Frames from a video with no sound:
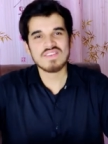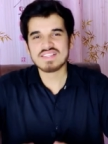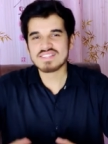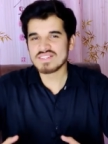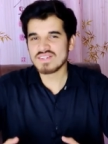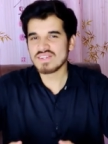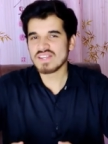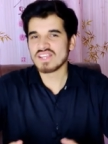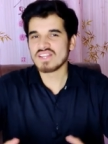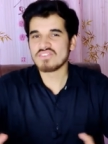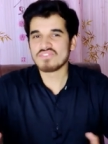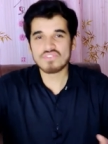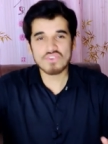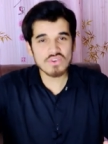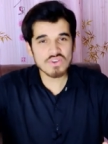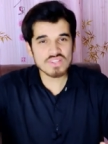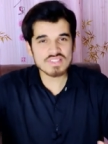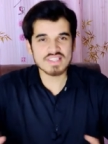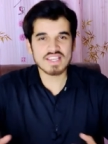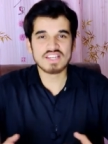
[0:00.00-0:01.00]
resulting in
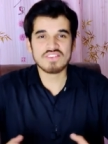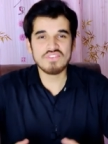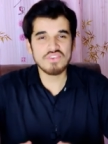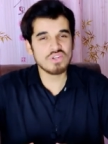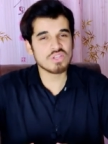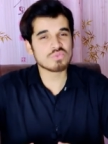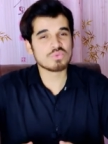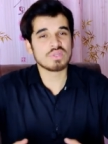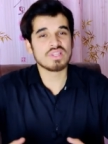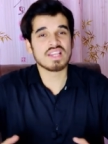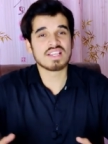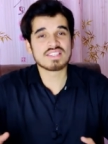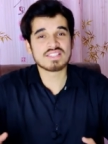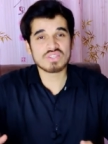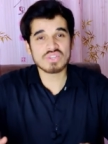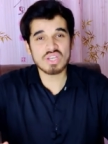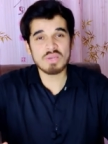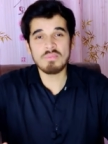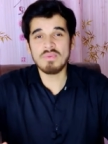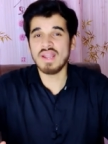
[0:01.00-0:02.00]
photos and videos with
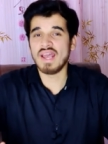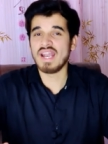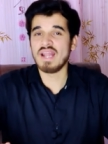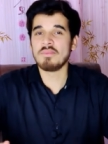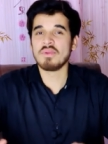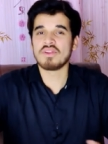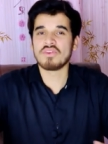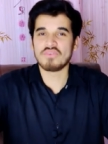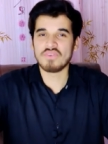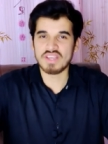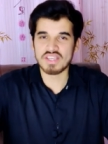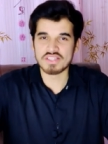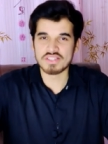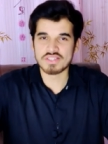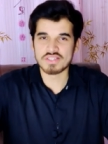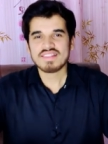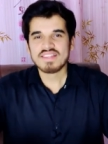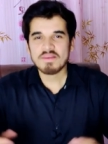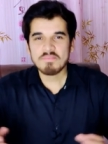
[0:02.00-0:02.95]
extreme dynamic range.